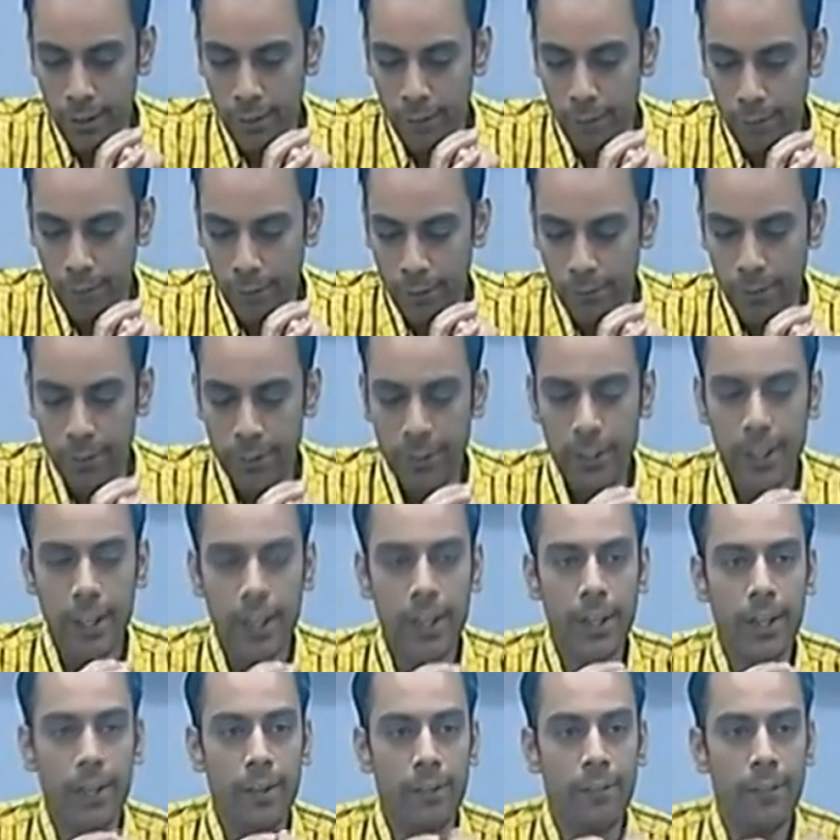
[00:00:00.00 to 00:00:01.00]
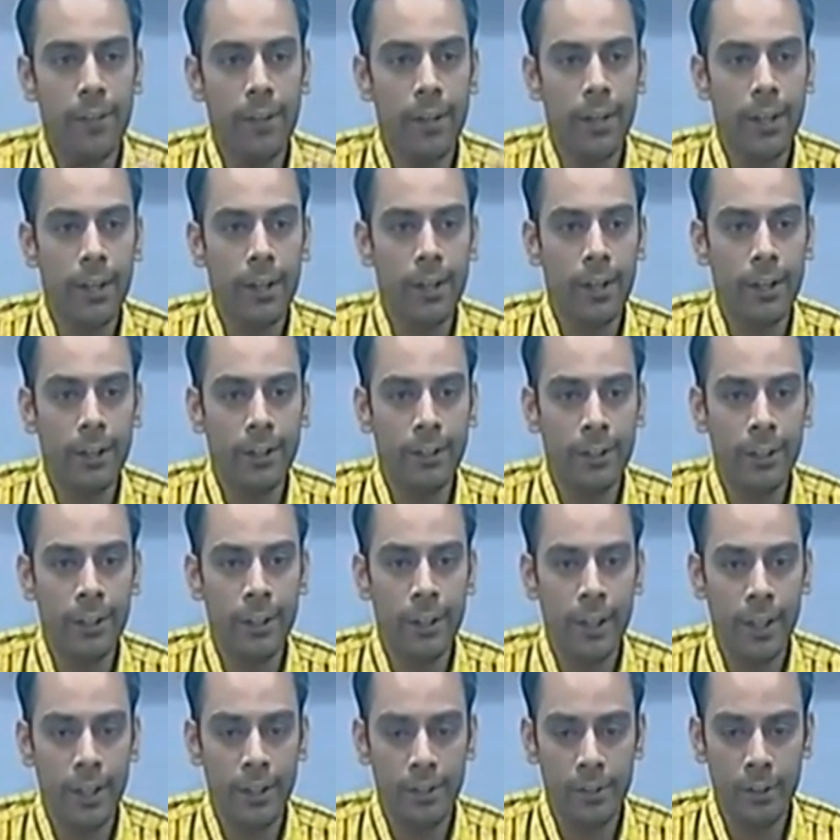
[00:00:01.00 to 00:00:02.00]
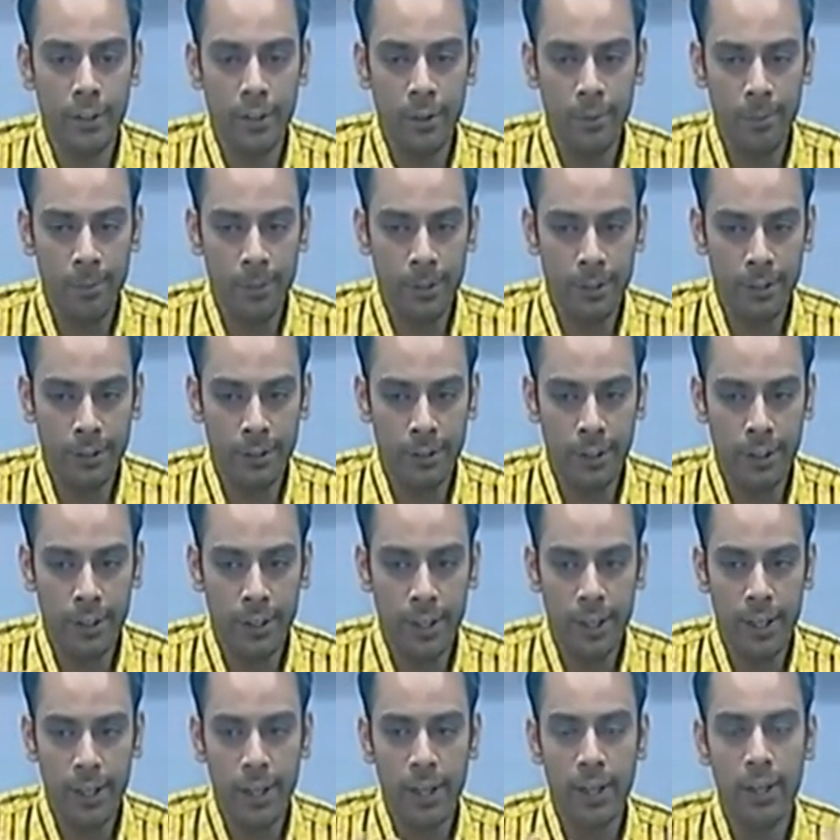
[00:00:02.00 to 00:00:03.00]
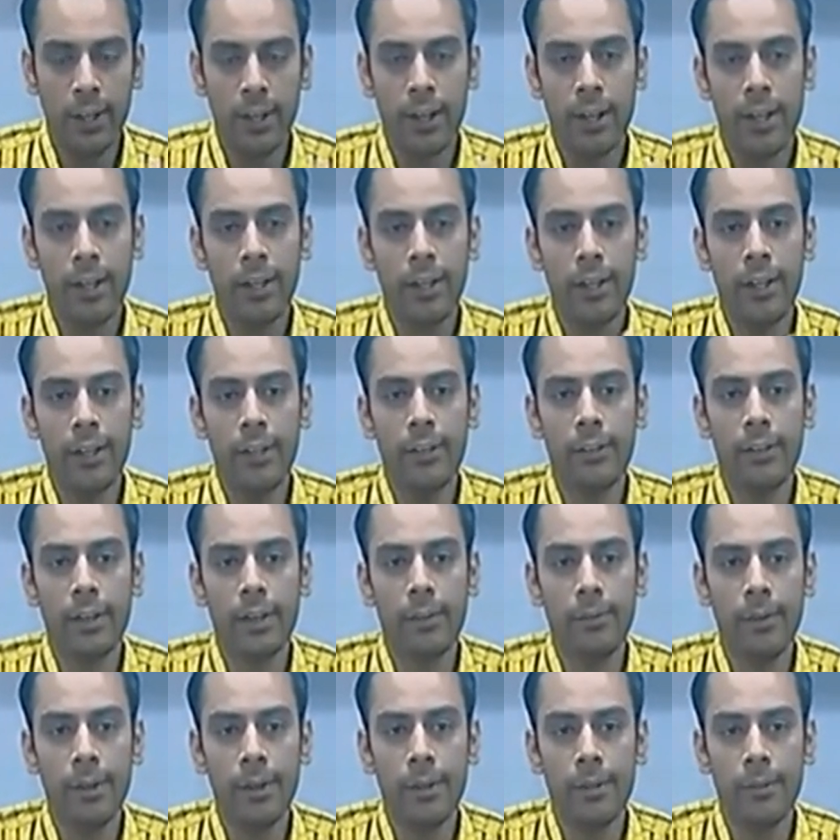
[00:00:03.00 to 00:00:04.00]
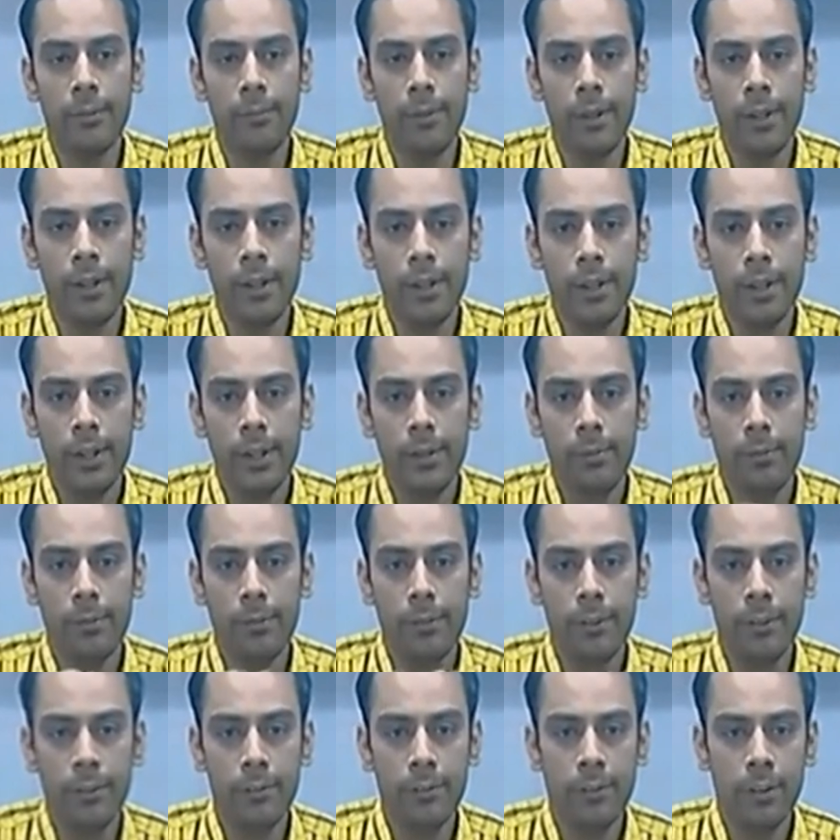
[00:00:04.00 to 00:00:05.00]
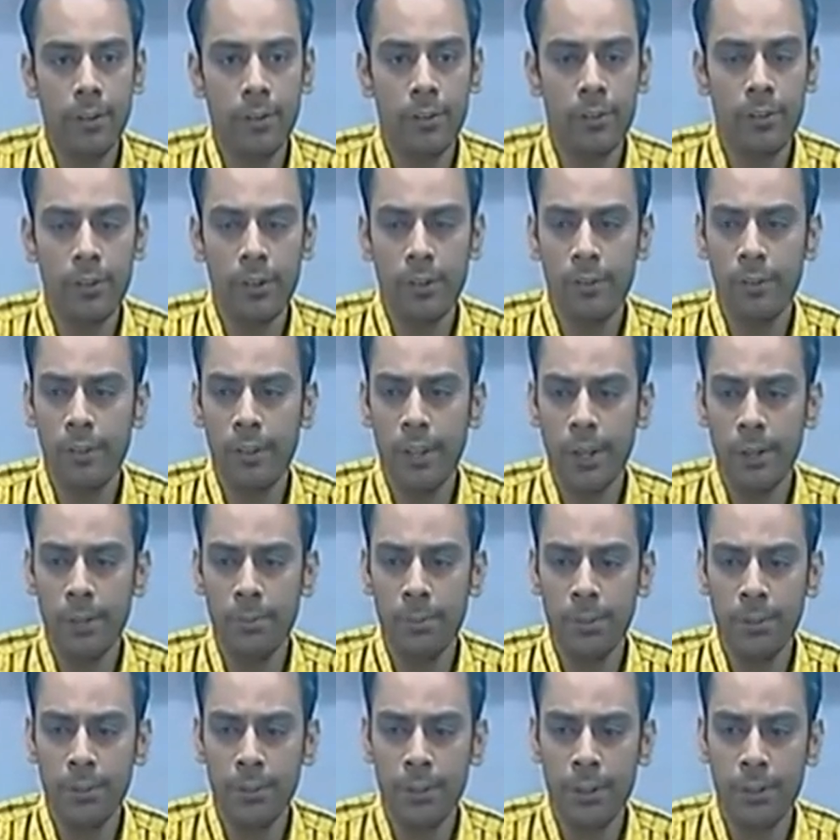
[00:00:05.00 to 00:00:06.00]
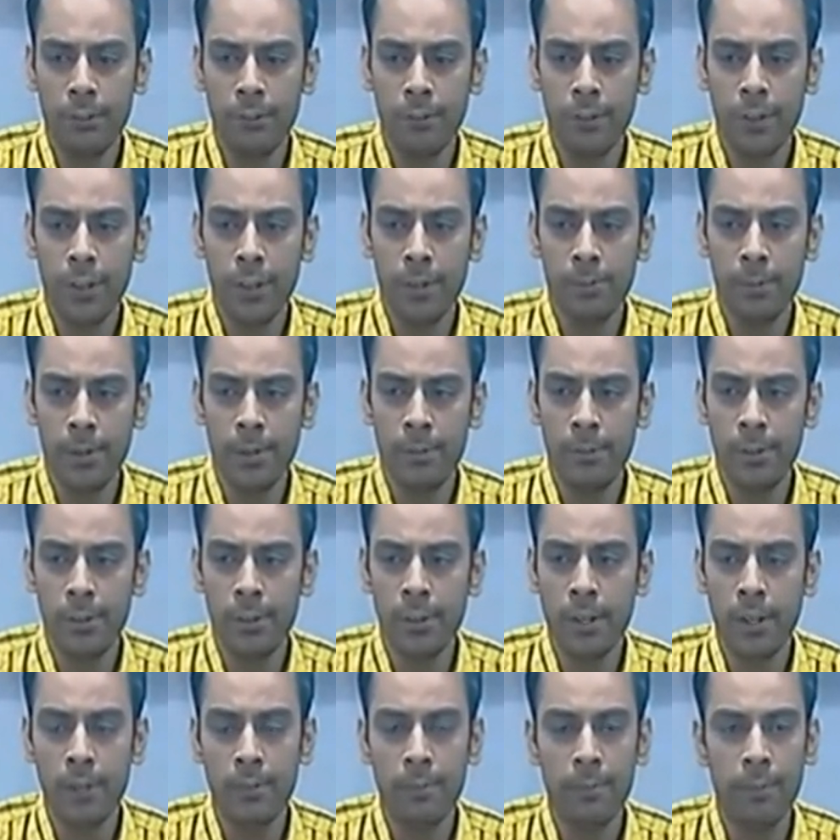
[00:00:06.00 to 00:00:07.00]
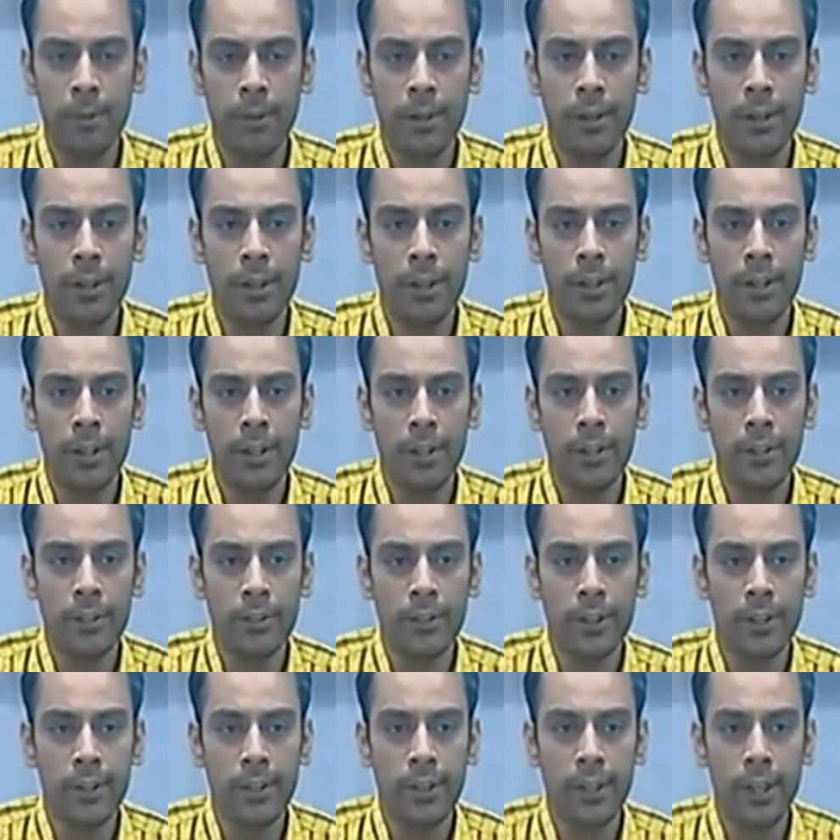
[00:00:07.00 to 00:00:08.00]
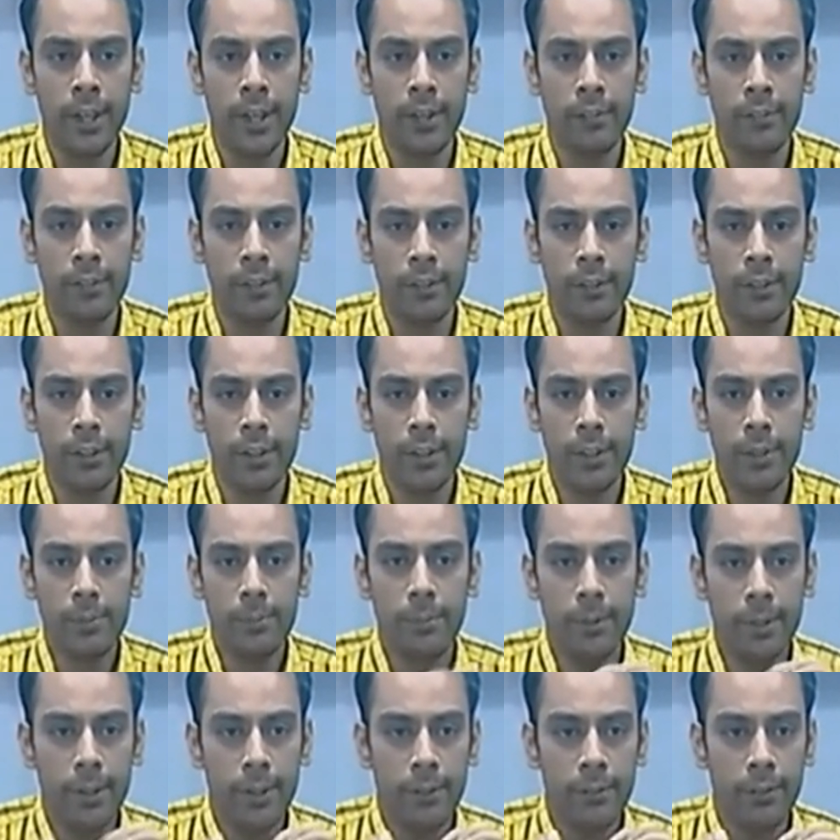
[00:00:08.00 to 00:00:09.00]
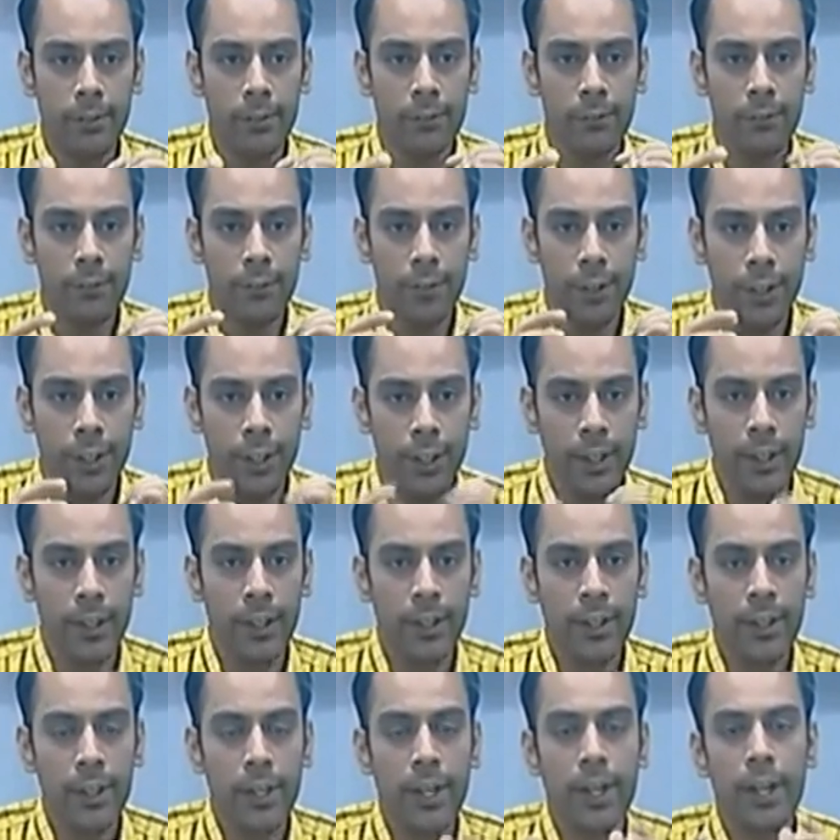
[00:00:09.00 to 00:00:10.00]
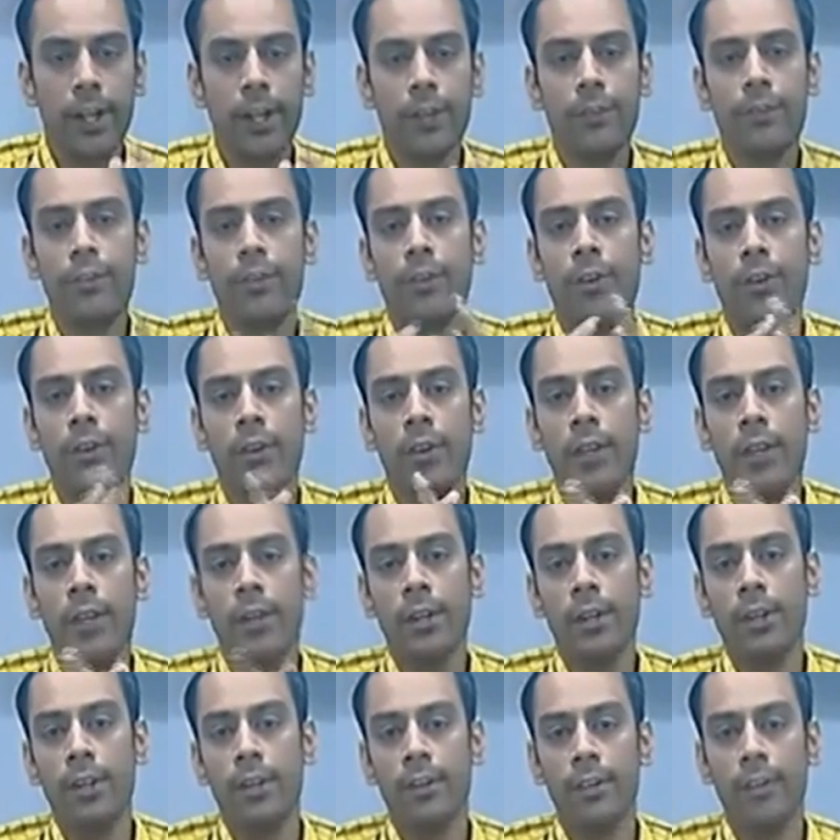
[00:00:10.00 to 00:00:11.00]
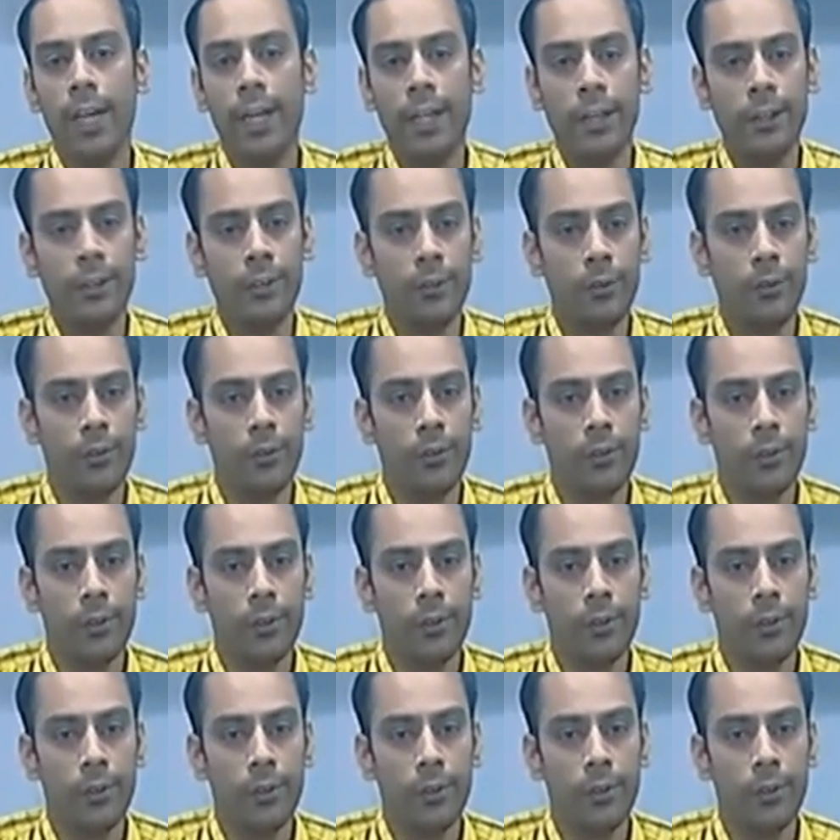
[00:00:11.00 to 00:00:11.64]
when Ajay, I saw potential again and again, he is coming to me. He was not that much comfortable with English as a language, but he was very strong in his attitude.